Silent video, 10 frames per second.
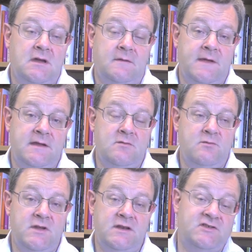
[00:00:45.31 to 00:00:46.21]
They can
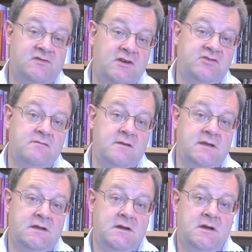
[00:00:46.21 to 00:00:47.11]
be
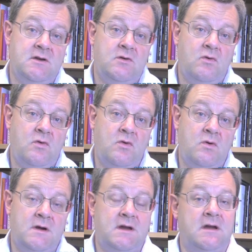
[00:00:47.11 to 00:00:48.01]
discretionary
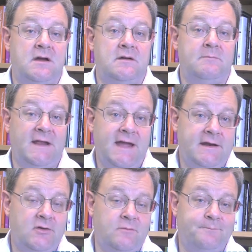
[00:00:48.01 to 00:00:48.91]
or
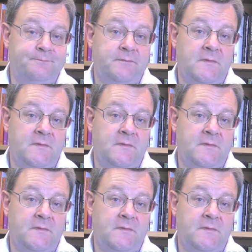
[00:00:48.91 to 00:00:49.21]
mechanical.